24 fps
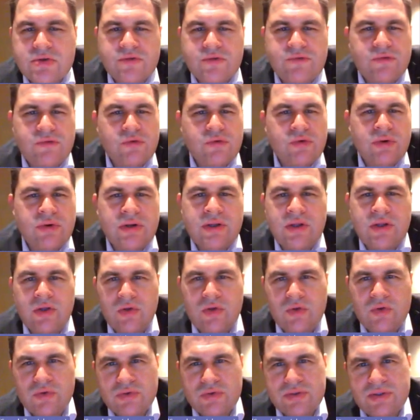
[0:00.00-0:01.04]
most of you already
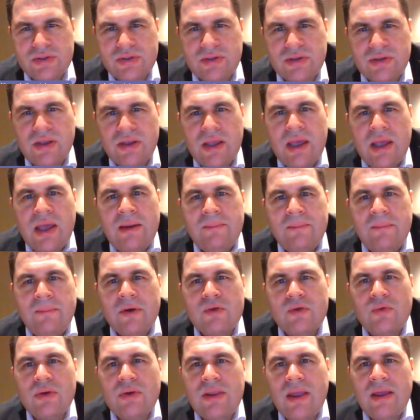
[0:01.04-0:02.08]
used it.
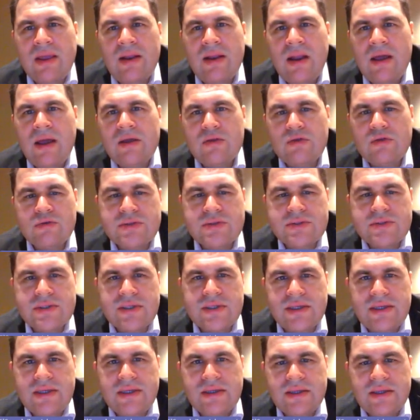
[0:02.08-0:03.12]
But what I like to
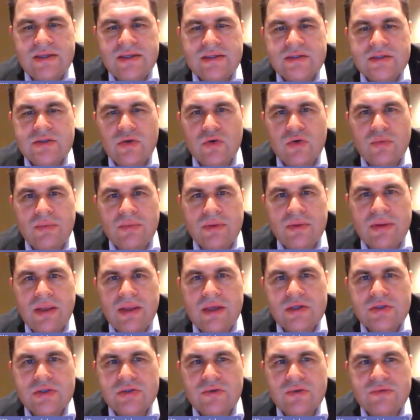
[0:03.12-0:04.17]
see here is
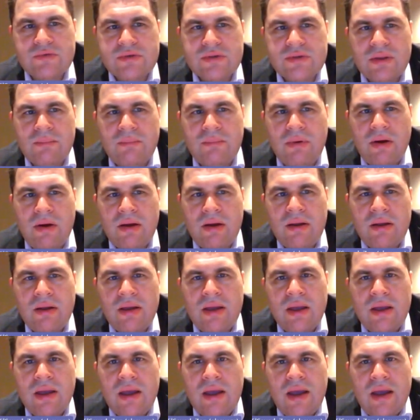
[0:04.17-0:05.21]
documentation of the NumPy,
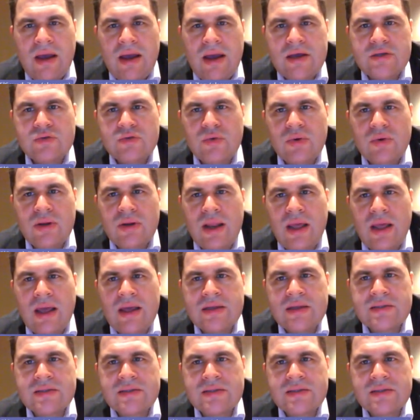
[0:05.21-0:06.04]
as well